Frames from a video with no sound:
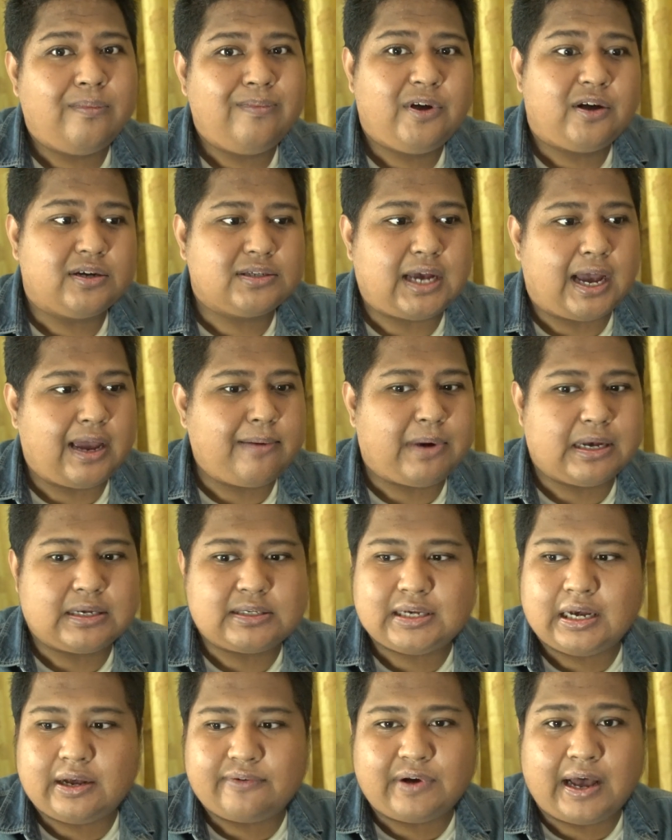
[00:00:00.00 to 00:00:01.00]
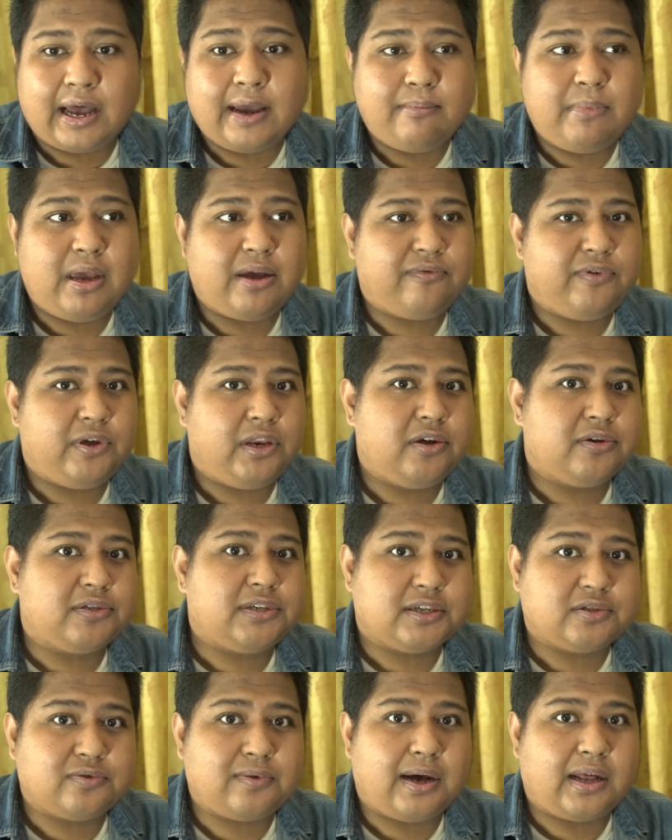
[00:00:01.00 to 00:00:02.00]
Because I myself, I make videos
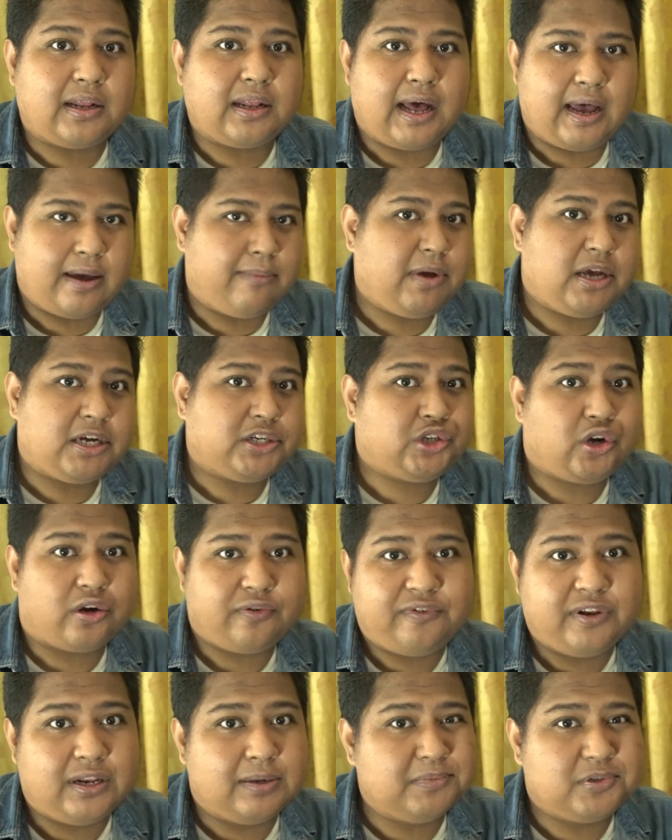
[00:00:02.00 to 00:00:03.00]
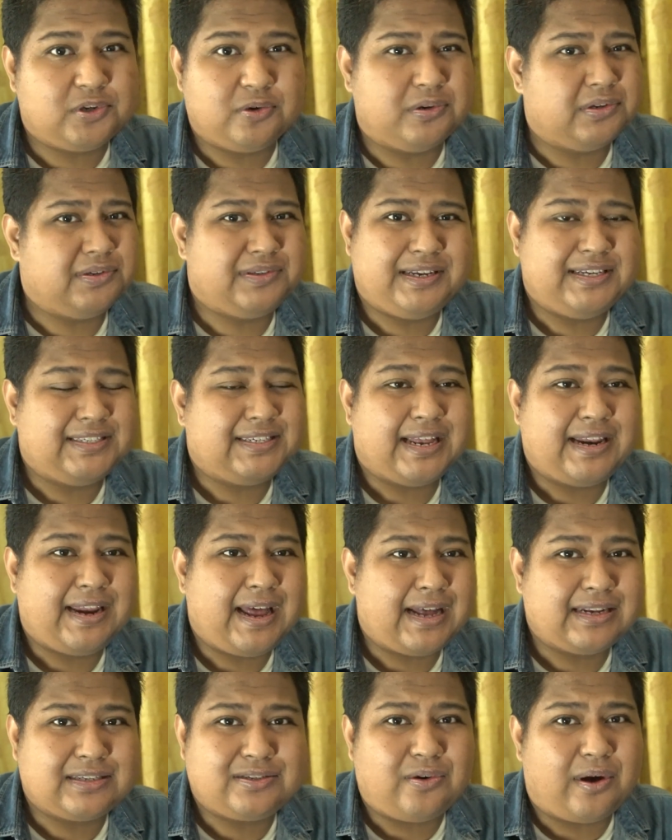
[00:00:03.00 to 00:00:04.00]
as well. I make short films, so this and
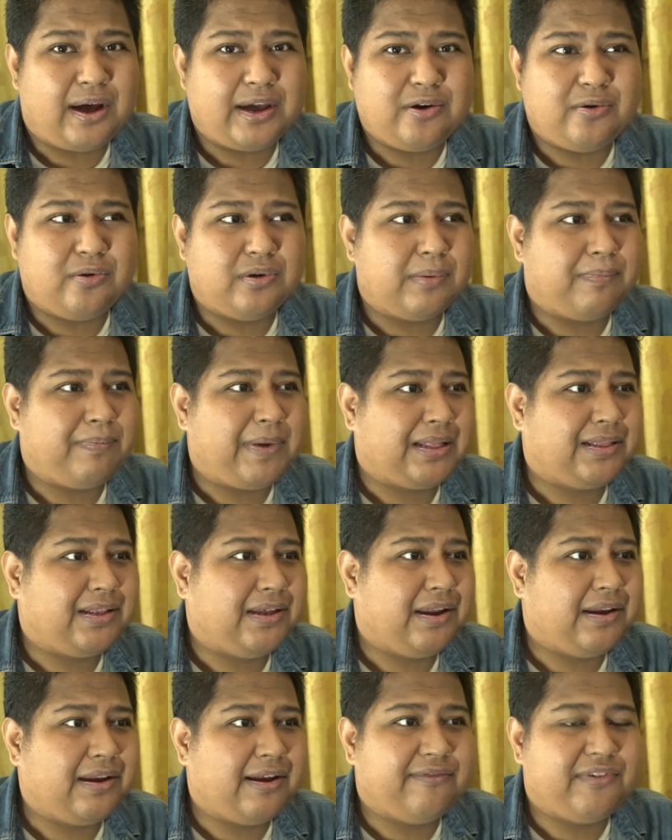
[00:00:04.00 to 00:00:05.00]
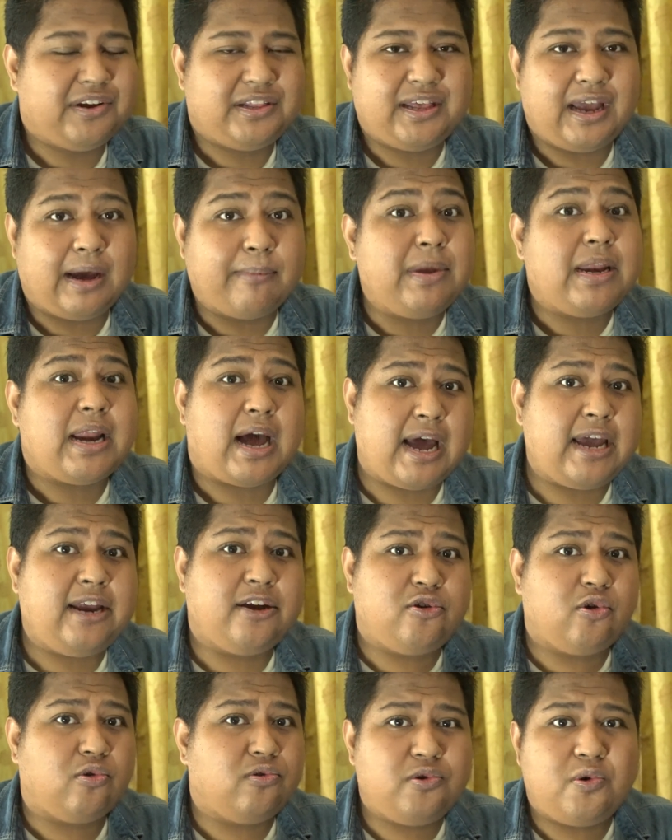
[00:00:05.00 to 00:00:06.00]
that. So I know the pattern and everything. I mean, I
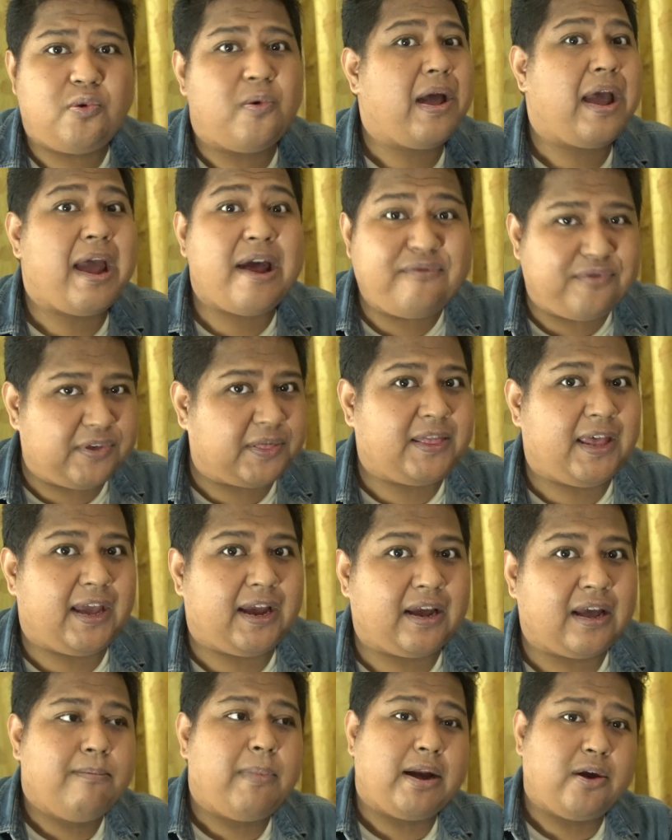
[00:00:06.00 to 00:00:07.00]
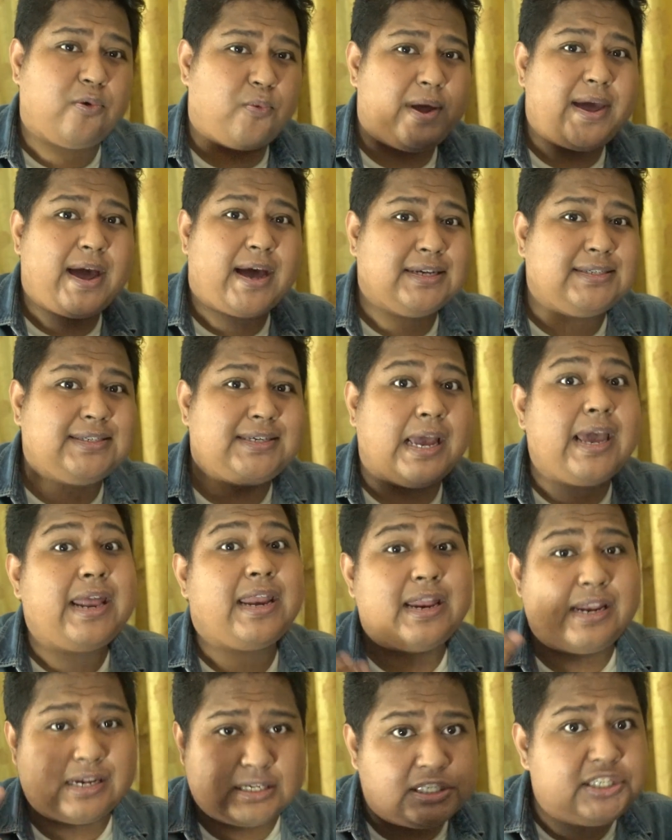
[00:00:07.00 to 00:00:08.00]
don't know everything. But the way I see it,
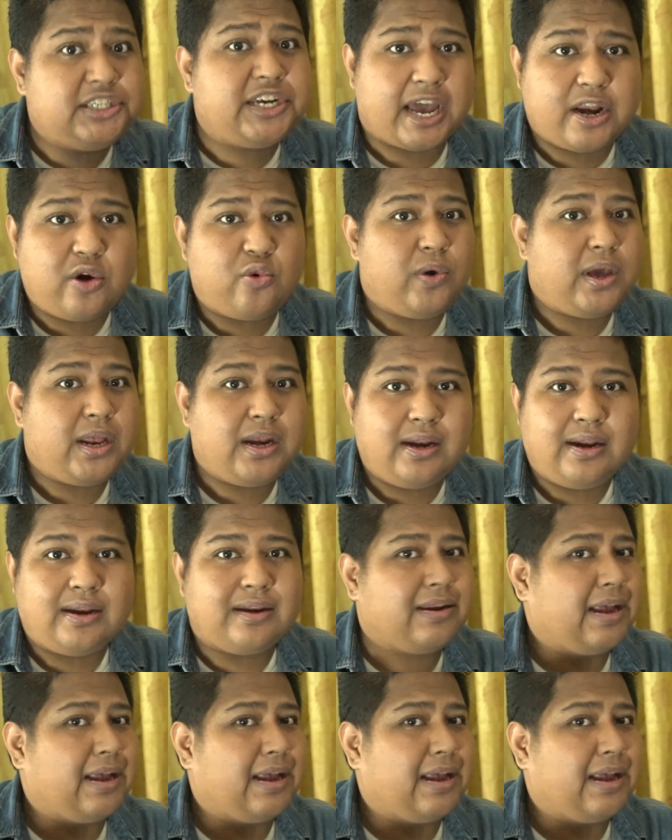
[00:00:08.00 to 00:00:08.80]
it is genuine.